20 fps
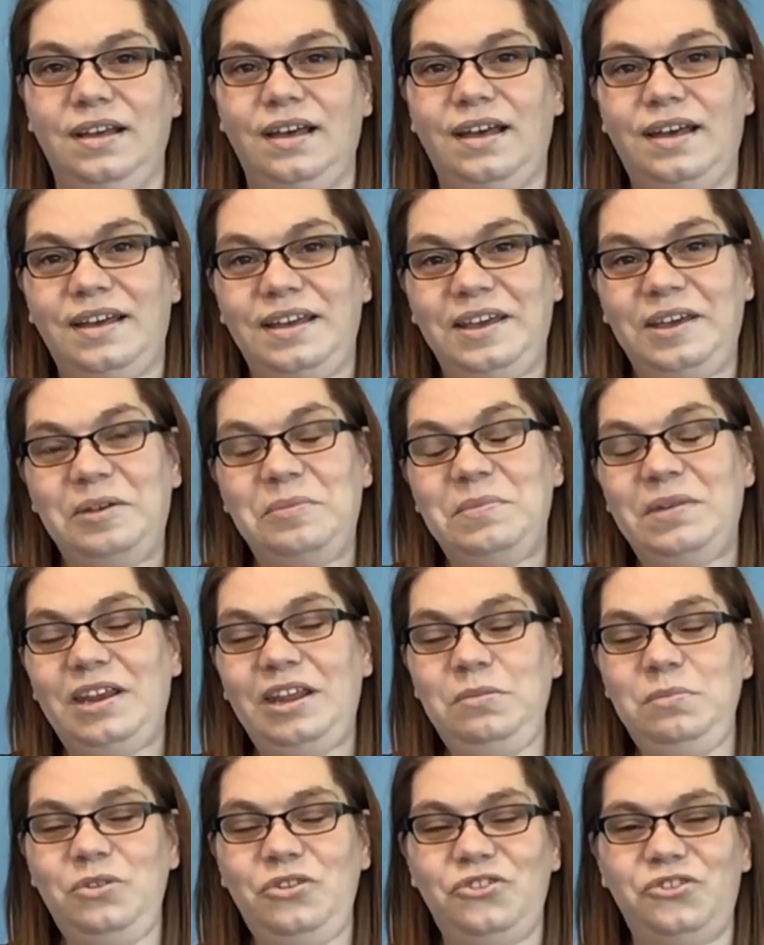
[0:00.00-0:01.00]
Hi, my
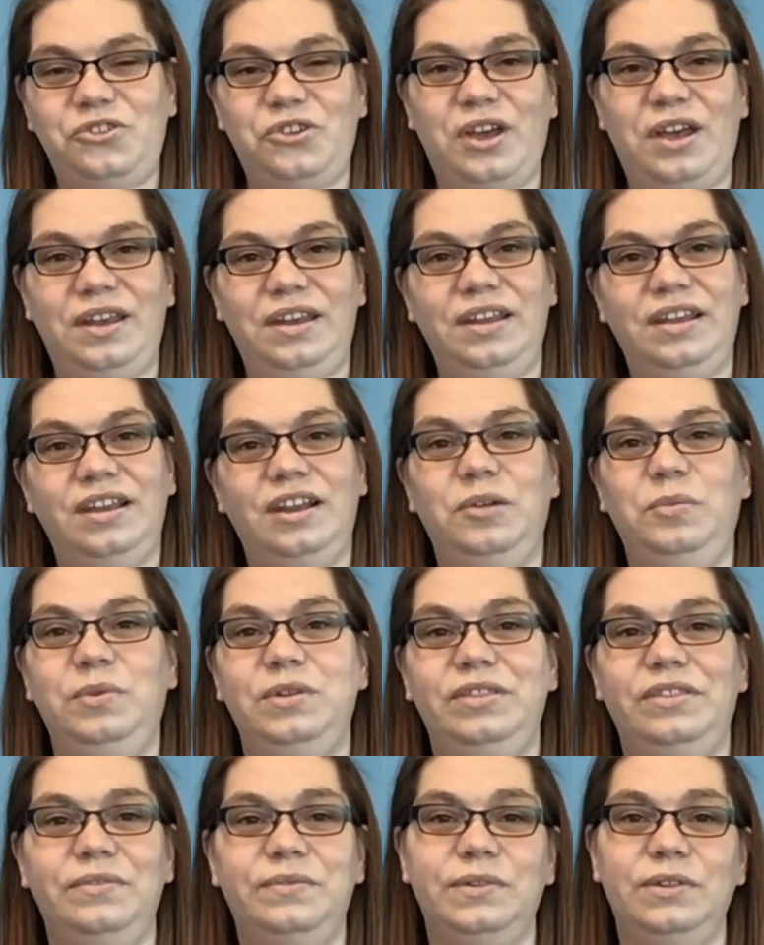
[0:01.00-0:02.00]
name is Jen and I'm with
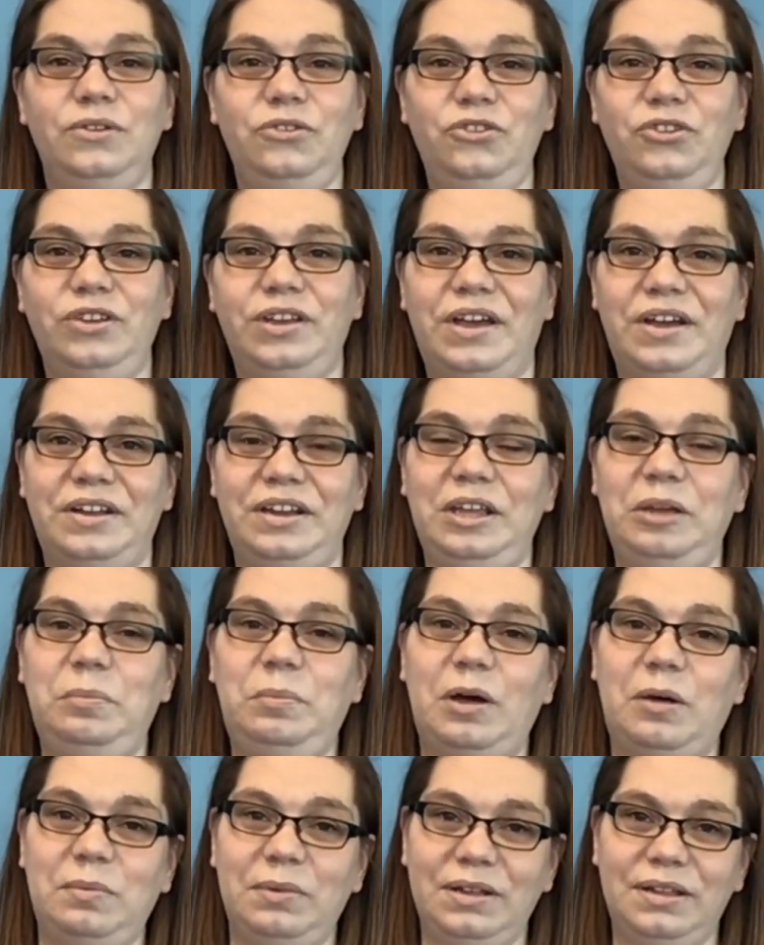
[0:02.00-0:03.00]
the Volusia County
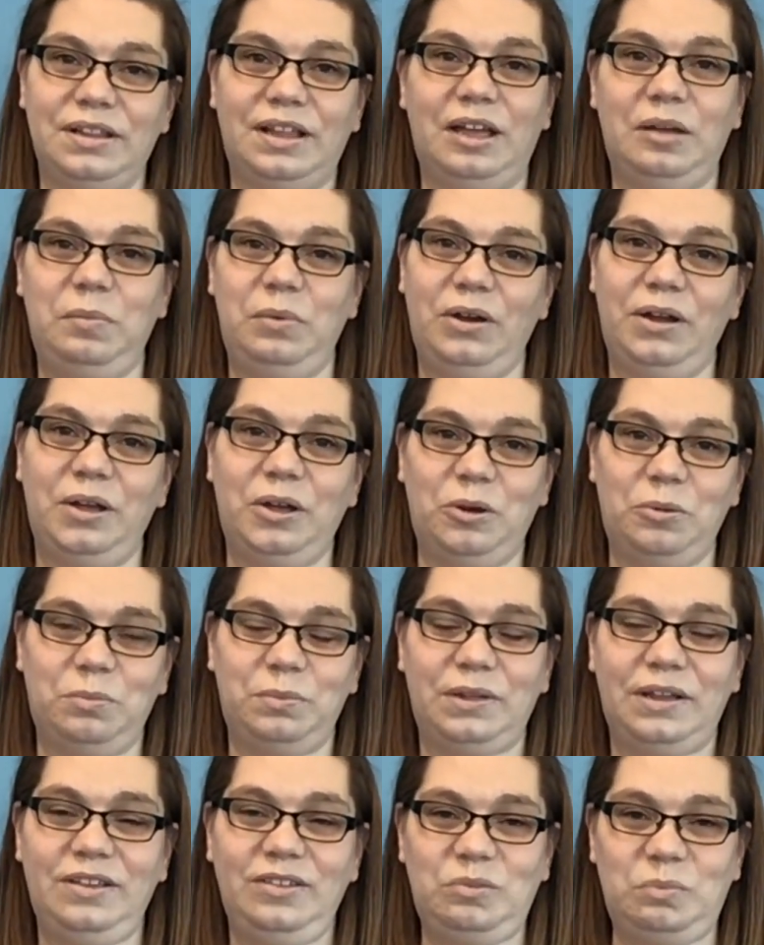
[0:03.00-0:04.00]
Public Library Hope
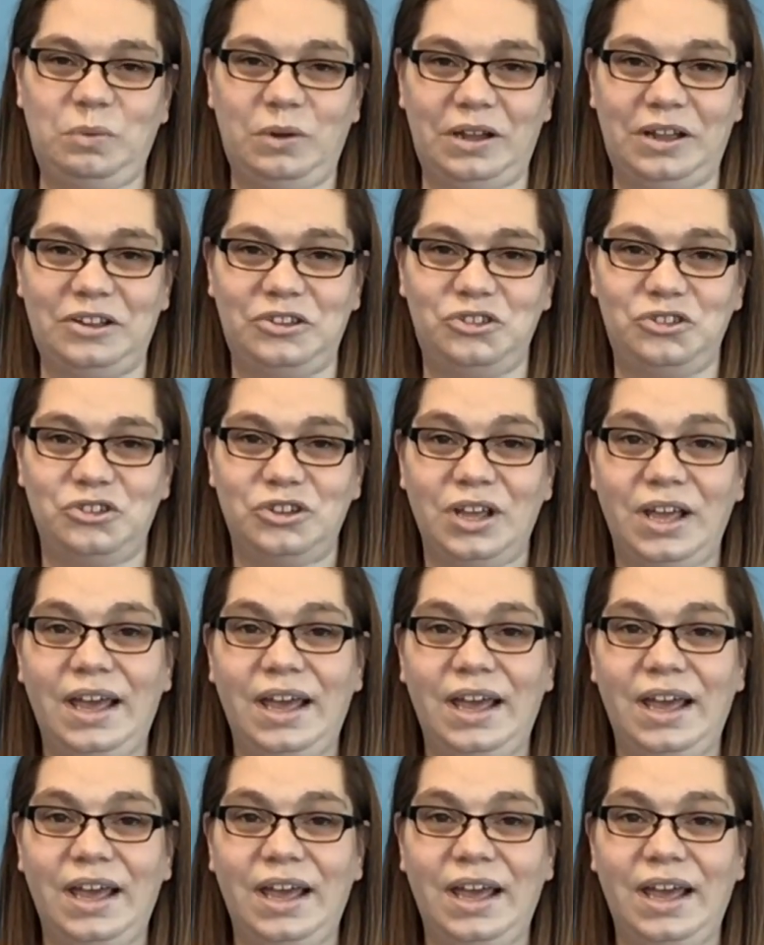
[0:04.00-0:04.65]
Place branch.